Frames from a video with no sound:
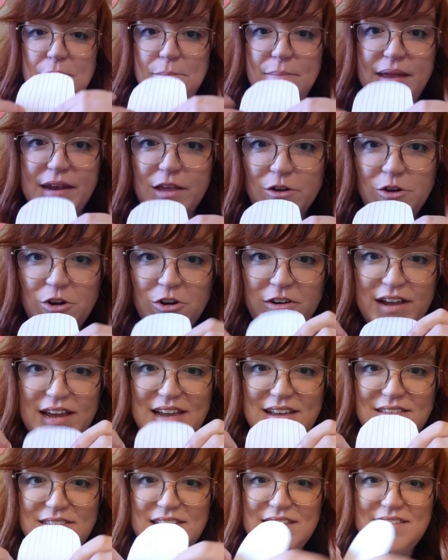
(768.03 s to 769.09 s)
middle
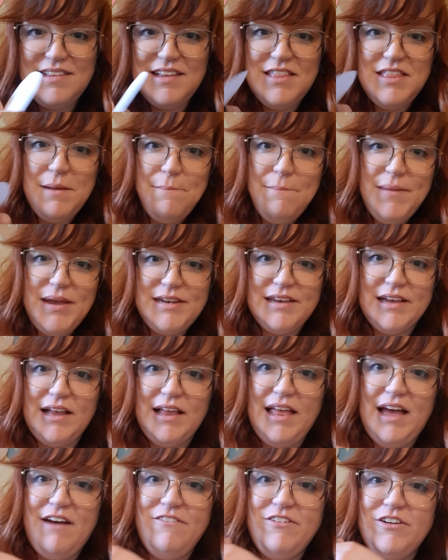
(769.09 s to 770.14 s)
crease is in the
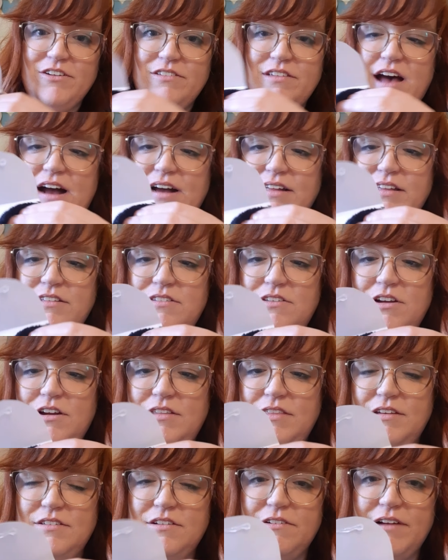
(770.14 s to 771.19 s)
middle of your sock. Let's
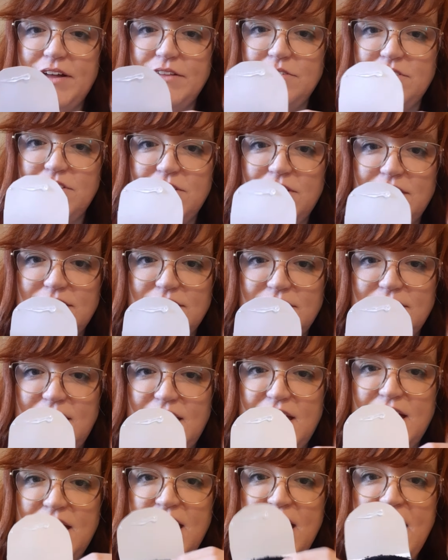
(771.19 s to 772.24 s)
turn this around so you can
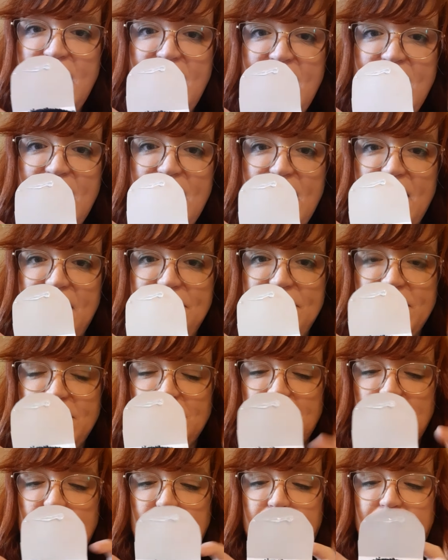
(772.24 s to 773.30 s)
see. And then
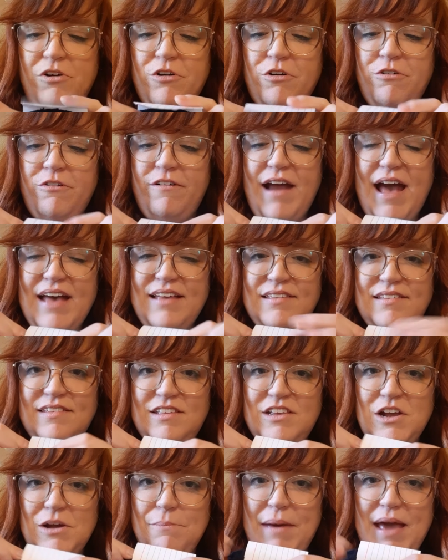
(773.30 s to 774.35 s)
you're gonna
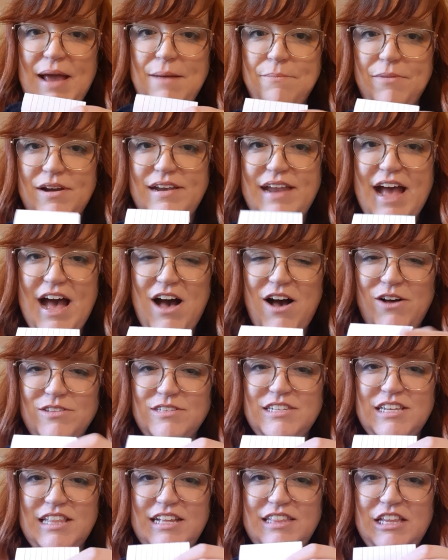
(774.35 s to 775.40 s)
press your paper down
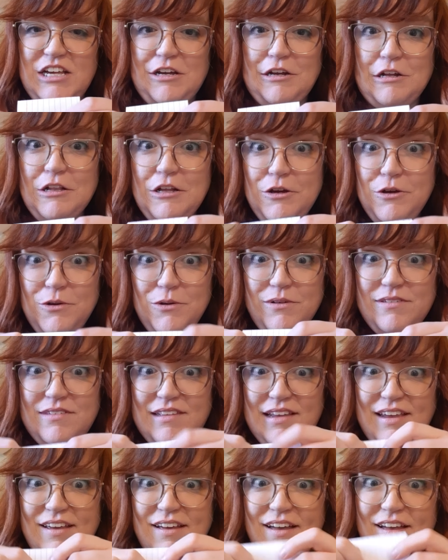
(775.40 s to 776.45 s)
so that the glue
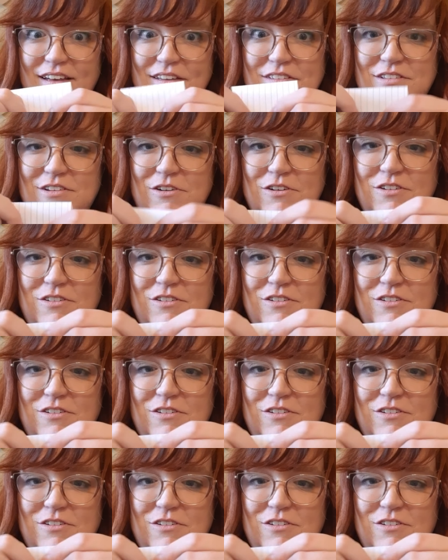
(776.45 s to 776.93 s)
seals.